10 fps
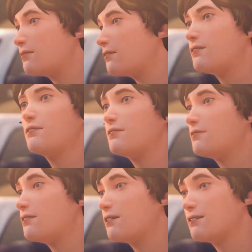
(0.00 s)
math,
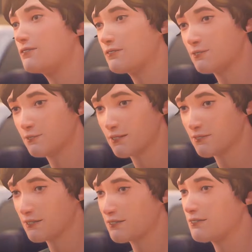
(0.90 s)
et cetera, et
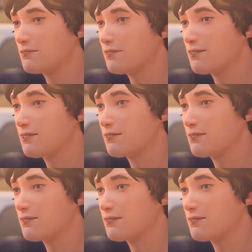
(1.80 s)
cetera. I'd